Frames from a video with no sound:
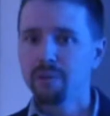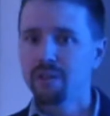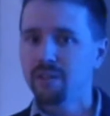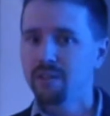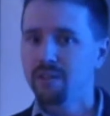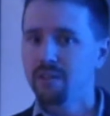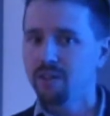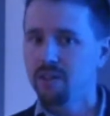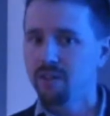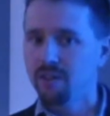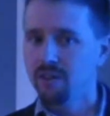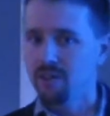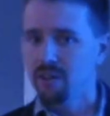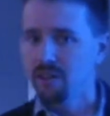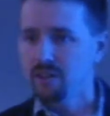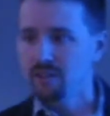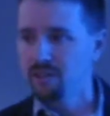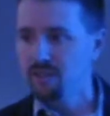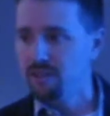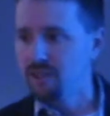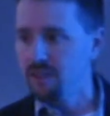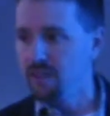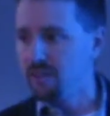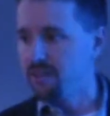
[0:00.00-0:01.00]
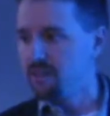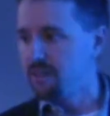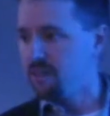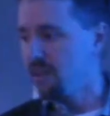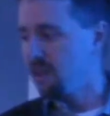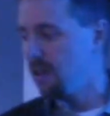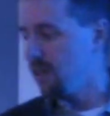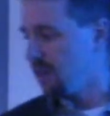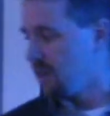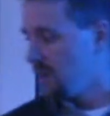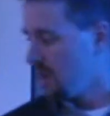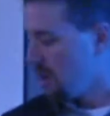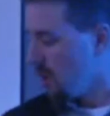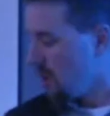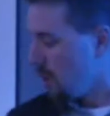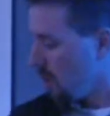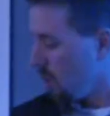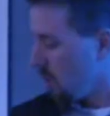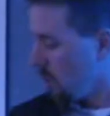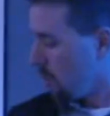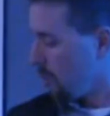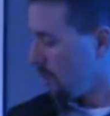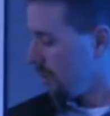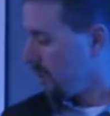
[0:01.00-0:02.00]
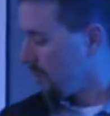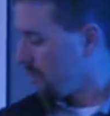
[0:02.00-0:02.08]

piece here is that we're